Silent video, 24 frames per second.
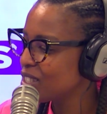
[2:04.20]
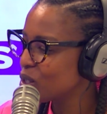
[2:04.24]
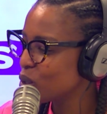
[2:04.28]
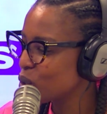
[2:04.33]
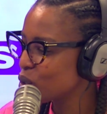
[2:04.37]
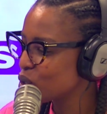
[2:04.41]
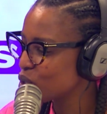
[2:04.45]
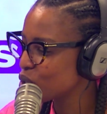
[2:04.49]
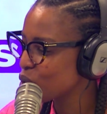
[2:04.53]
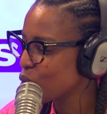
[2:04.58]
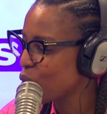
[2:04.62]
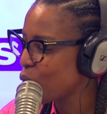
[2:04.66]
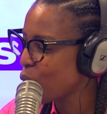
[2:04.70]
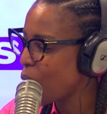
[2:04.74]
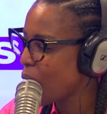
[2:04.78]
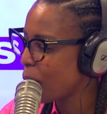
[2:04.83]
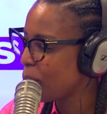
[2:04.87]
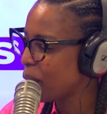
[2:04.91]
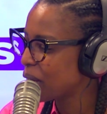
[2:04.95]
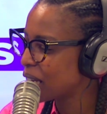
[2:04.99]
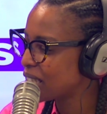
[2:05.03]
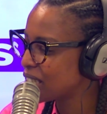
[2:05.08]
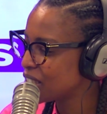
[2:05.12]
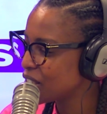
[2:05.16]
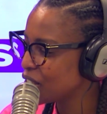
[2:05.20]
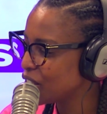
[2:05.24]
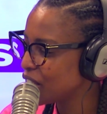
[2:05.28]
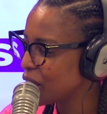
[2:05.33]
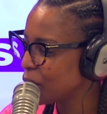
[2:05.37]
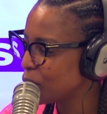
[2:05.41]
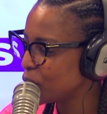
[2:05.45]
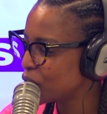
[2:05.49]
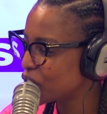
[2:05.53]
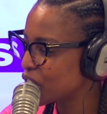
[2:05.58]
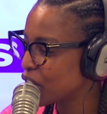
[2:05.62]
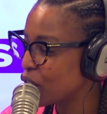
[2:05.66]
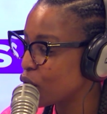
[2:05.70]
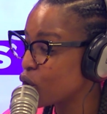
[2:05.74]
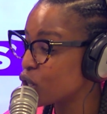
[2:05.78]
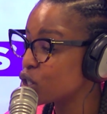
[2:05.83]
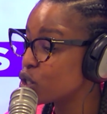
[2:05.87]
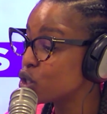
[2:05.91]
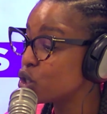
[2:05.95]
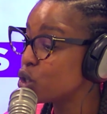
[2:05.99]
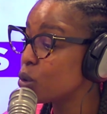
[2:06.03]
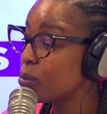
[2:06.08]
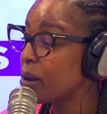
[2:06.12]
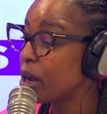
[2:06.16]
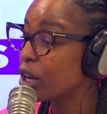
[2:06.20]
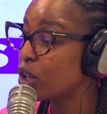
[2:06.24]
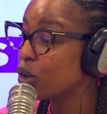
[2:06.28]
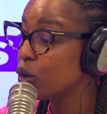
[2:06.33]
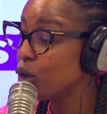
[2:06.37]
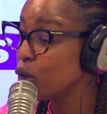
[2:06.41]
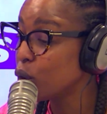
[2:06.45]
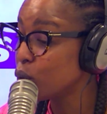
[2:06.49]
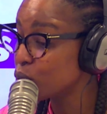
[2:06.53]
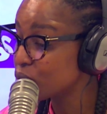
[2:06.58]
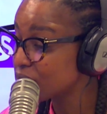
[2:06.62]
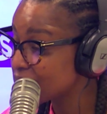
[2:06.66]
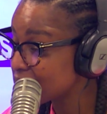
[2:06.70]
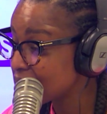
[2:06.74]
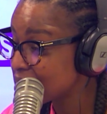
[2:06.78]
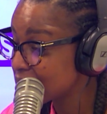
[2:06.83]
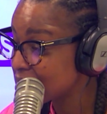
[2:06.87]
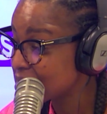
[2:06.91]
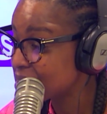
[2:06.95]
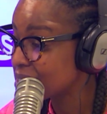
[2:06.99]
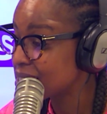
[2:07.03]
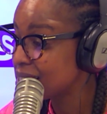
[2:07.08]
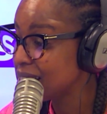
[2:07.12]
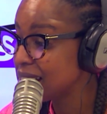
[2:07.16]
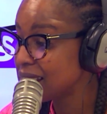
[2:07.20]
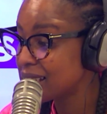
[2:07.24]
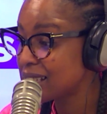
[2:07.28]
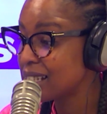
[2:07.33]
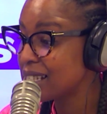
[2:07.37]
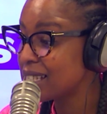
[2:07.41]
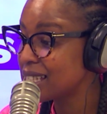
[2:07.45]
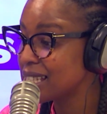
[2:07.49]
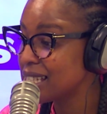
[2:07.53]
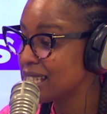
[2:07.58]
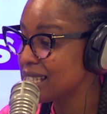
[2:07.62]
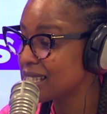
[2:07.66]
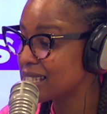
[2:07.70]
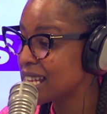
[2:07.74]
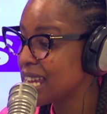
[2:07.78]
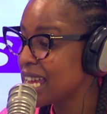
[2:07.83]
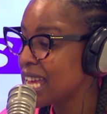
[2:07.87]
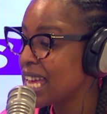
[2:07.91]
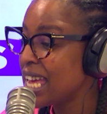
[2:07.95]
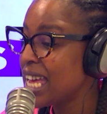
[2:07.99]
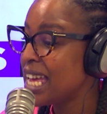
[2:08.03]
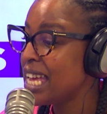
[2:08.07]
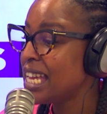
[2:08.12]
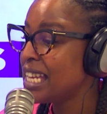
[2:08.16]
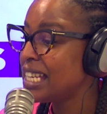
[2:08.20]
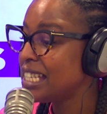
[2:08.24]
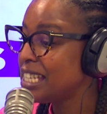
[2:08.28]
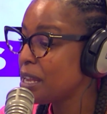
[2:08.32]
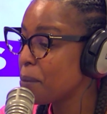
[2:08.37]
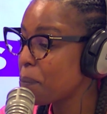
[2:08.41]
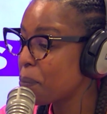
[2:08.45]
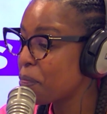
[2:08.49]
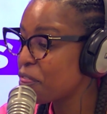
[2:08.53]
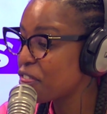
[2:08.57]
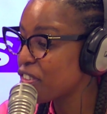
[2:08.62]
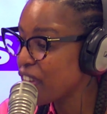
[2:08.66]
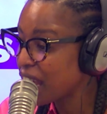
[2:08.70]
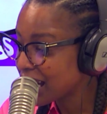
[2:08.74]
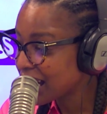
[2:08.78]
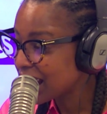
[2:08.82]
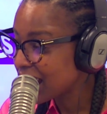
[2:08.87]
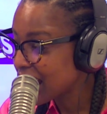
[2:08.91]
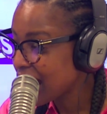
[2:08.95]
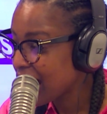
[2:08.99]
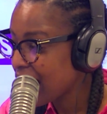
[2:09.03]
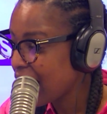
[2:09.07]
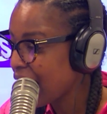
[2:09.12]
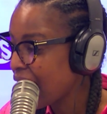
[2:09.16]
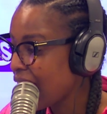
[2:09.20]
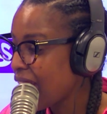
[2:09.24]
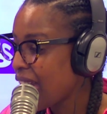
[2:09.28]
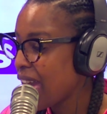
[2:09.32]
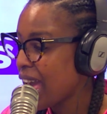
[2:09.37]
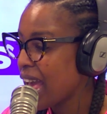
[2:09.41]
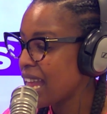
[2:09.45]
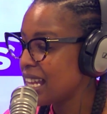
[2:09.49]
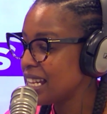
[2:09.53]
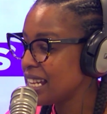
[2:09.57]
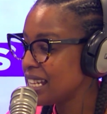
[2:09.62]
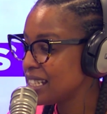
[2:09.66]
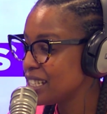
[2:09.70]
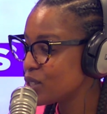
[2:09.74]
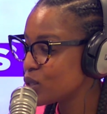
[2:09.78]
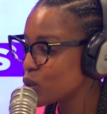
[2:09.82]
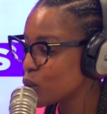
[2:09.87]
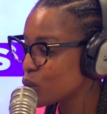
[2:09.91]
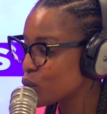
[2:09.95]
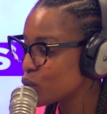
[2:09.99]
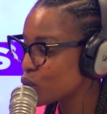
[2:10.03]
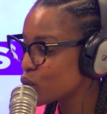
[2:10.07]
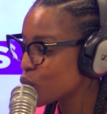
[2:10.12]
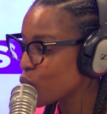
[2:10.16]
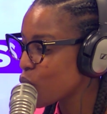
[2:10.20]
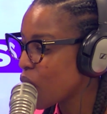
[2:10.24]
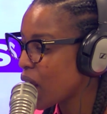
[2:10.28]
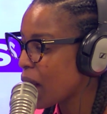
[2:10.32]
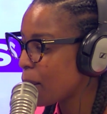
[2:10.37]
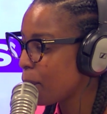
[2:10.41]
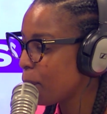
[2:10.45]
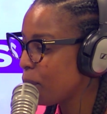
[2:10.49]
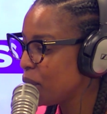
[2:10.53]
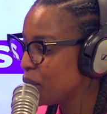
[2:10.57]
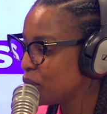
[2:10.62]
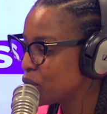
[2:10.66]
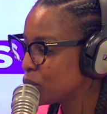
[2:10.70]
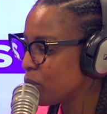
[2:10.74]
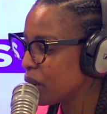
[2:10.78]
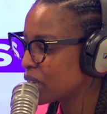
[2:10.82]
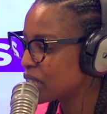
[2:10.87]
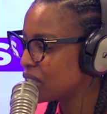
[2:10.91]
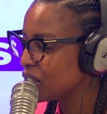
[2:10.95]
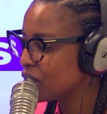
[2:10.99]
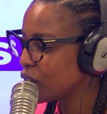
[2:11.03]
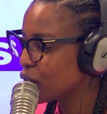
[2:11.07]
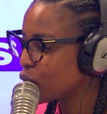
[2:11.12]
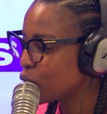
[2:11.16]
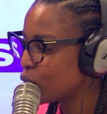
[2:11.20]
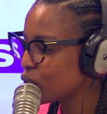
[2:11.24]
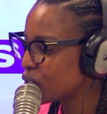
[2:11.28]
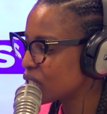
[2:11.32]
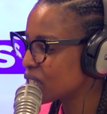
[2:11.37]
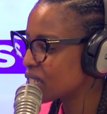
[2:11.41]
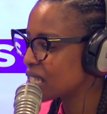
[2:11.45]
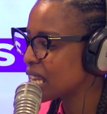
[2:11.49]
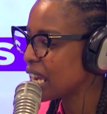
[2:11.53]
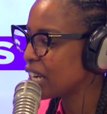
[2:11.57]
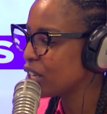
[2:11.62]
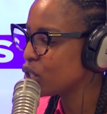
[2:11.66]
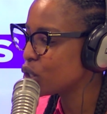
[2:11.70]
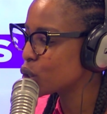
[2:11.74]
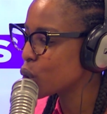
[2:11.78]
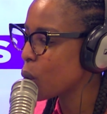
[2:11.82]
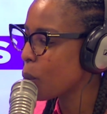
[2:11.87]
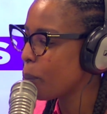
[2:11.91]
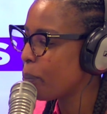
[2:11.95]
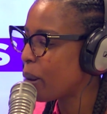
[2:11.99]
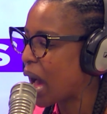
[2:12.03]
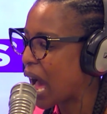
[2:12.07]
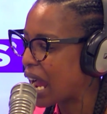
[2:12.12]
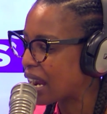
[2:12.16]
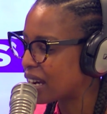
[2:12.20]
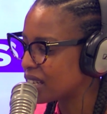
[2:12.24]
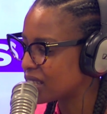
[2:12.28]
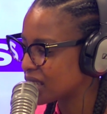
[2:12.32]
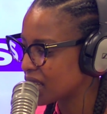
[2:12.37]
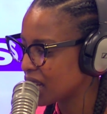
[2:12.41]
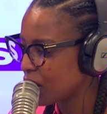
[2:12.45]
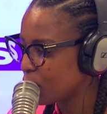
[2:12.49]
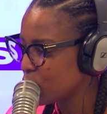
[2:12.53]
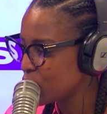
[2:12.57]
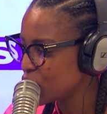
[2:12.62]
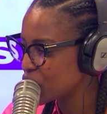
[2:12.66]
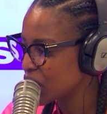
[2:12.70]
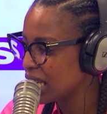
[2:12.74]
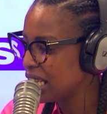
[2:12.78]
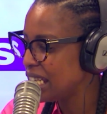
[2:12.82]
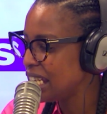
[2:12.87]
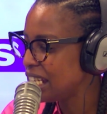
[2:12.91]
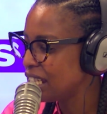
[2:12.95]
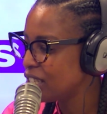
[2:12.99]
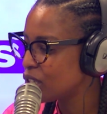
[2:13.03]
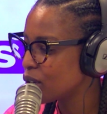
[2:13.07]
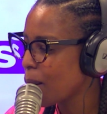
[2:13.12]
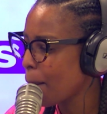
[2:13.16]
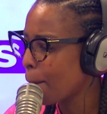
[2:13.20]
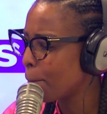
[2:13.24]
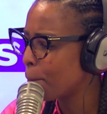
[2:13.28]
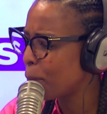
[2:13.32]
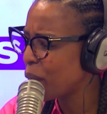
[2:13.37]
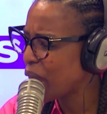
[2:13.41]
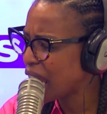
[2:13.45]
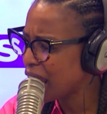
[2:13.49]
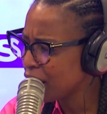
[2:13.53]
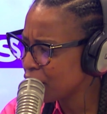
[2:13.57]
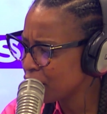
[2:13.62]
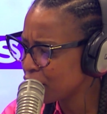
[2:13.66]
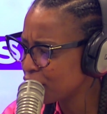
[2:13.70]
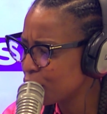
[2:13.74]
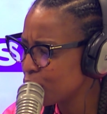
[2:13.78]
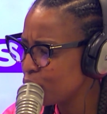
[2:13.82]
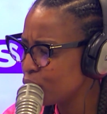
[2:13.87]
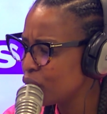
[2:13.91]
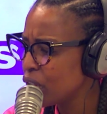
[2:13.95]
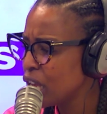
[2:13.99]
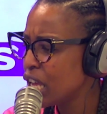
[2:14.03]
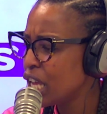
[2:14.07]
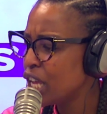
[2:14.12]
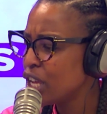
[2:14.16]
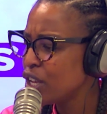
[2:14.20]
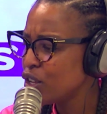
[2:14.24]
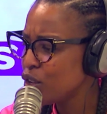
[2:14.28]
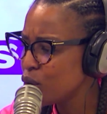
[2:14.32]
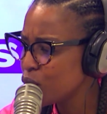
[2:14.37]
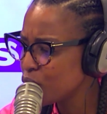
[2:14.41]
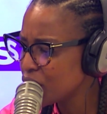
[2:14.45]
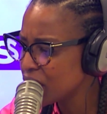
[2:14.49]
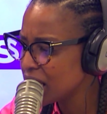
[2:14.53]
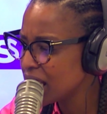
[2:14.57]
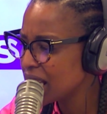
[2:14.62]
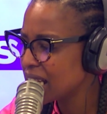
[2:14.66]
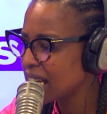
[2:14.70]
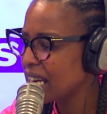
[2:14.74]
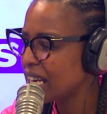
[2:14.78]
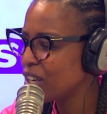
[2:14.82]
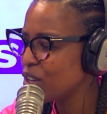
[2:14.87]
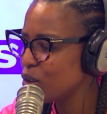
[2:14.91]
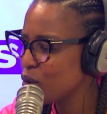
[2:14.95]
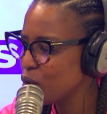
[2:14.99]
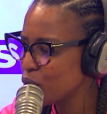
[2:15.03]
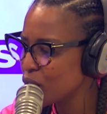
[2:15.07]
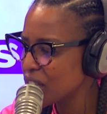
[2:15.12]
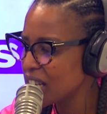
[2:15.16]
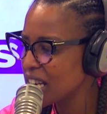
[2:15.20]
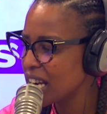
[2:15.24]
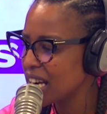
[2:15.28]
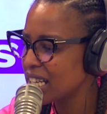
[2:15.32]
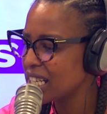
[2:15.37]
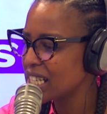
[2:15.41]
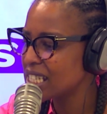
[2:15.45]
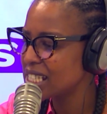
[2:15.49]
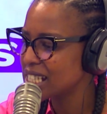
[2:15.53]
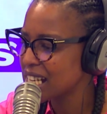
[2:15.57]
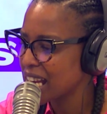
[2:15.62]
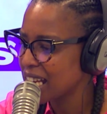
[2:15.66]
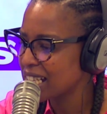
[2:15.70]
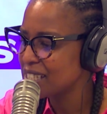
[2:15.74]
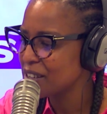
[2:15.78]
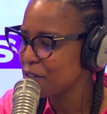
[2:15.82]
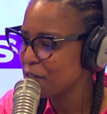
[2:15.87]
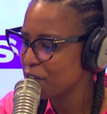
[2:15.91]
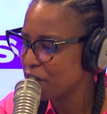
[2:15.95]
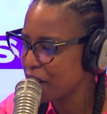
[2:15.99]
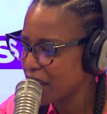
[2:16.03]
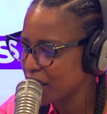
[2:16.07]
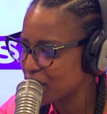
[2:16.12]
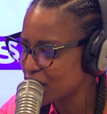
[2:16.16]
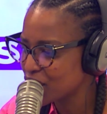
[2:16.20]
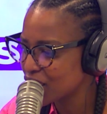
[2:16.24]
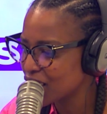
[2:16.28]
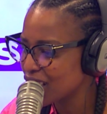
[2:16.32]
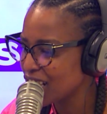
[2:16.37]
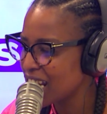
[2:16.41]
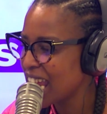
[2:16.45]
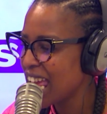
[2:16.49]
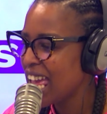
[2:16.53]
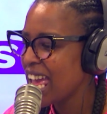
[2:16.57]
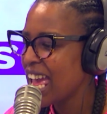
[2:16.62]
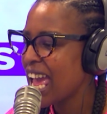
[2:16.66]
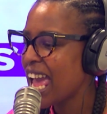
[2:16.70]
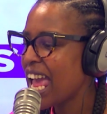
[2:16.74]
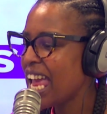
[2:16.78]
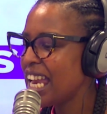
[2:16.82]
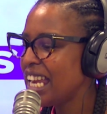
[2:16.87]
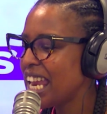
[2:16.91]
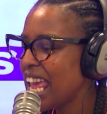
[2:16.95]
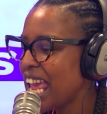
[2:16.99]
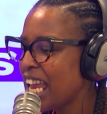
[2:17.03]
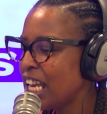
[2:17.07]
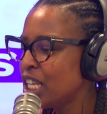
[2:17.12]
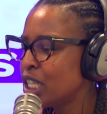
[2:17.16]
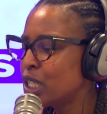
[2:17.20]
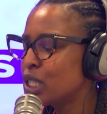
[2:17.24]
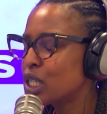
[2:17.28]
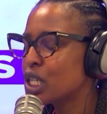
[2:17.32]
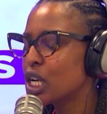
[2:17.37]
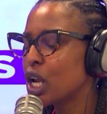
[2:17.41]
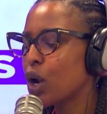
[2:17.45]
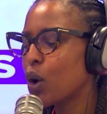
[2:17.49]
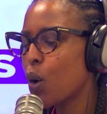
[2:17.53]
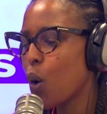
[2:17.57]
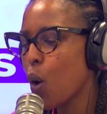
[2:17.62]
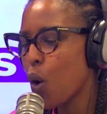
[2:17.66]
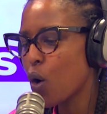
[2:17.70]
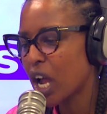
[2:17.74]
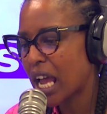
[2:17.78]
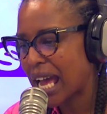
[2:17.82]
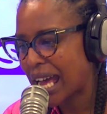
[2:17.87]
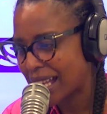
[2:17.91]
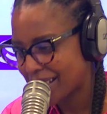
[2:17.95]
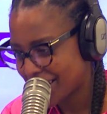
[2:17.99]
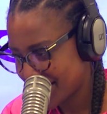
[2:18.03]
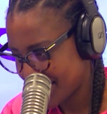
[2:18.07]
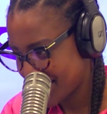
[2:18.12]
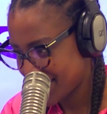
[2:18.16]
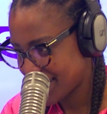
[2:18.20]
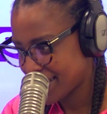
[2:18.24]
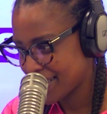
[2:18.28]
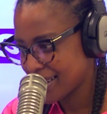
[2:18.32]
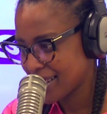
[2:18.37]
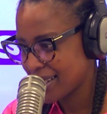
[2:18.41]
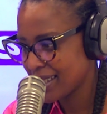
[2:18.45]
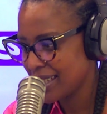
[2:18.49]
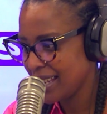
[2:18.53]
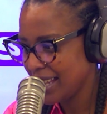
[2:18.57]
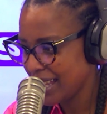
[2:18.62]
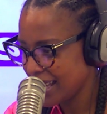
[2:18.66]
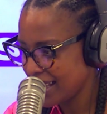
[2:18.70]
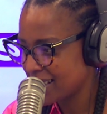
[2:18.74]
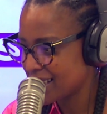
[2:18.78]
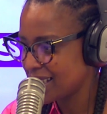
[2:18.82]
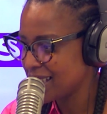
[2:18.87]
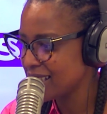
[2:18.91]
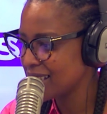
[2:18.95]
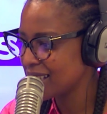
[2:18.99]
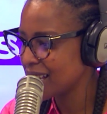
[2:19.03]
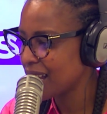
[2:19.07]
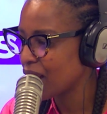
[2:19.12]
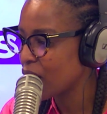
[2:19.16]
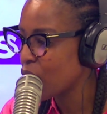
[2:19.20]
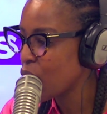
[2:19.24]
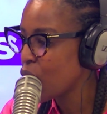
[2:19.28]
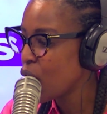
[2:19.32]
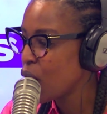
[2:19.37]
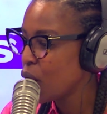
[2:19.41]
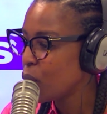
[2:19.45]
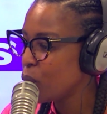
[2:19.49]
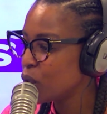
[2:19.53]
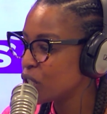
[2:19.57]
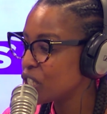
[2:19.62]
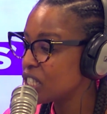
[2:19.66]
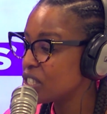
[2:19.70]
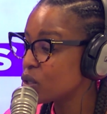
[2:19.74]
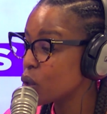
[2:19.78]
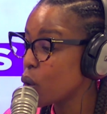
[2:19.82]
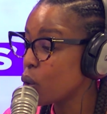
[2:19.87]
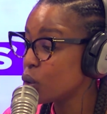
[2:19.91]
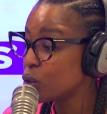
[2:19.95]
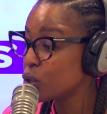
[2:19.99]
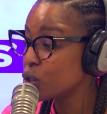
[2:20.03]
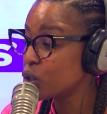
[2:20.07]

also a bacteria which can cause tuberculosis. Listen to this. Diphtheria. And then there's also a bacteria called Citrobacter, which can lead to a painful urinary tract infection, and entrecocci. Yes, these are, which is also